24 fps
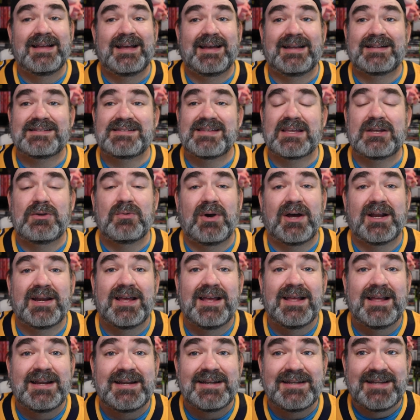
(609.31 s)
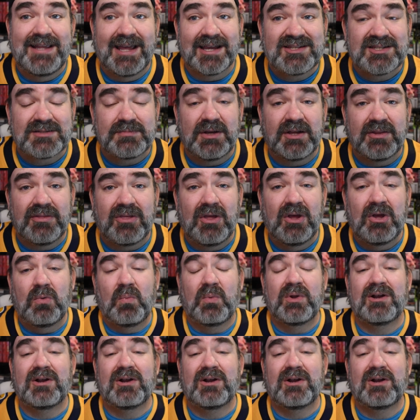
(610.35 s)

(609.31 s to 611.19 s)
And I tell you what, next month,